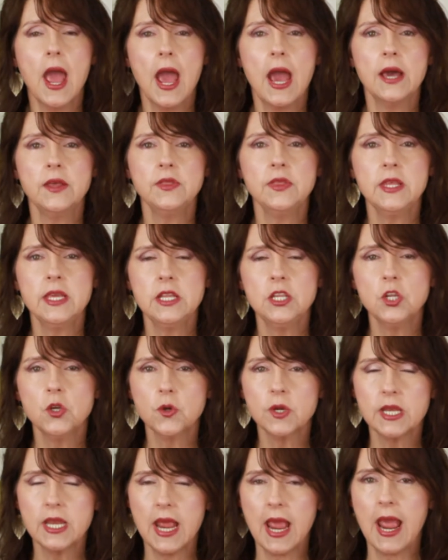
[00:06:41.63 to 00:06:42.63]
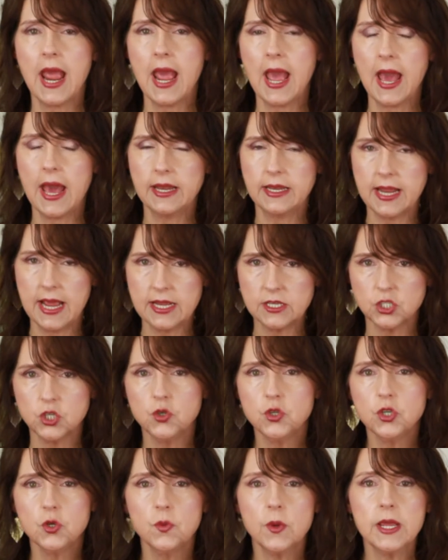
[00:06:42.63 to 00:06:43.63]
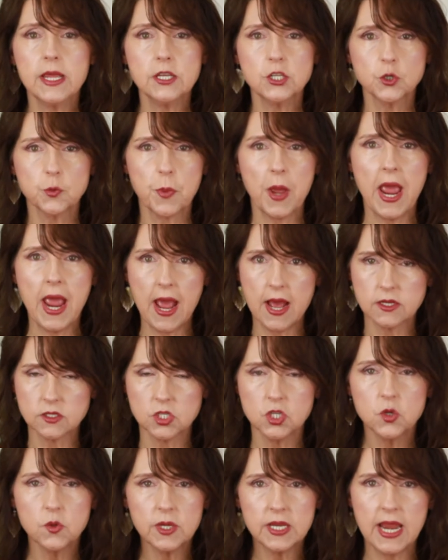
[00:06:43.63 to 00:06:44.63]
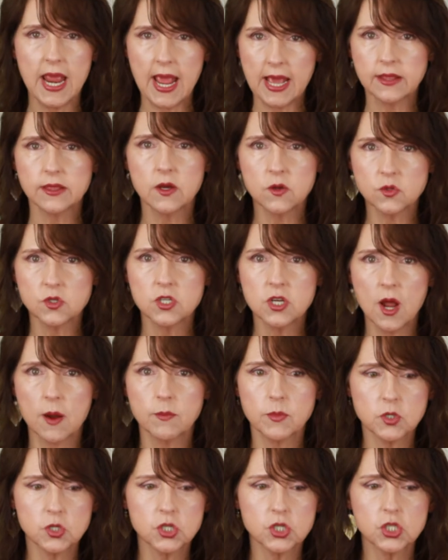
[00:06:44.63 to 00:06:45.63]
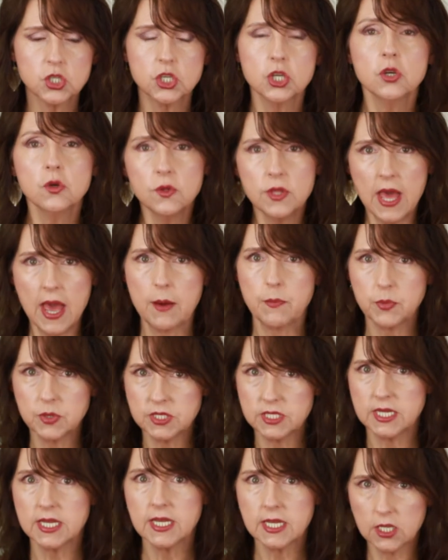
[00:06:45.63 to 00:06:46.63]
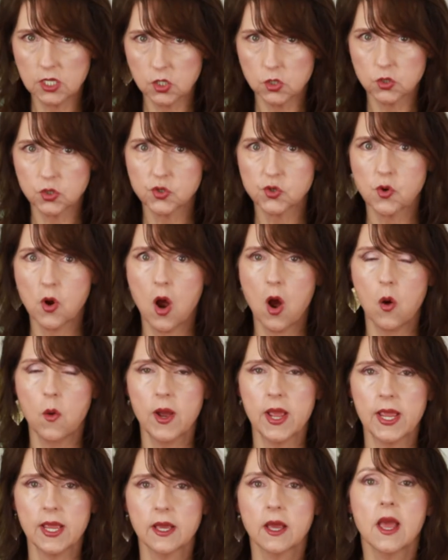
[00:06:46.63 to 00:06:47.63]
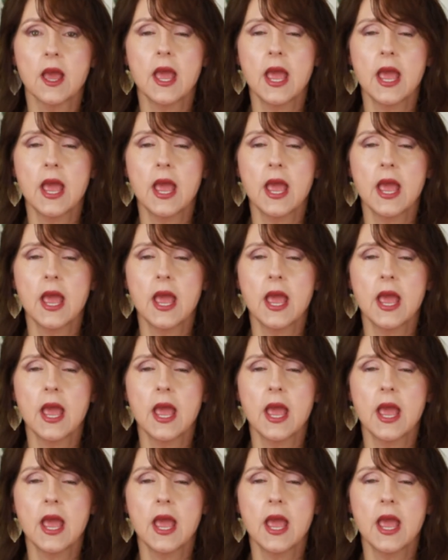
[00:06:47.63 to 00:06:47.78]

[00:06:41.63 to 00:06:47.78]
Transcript: and then you can add, as you do each pass, you can add those numbers to that particular drawing,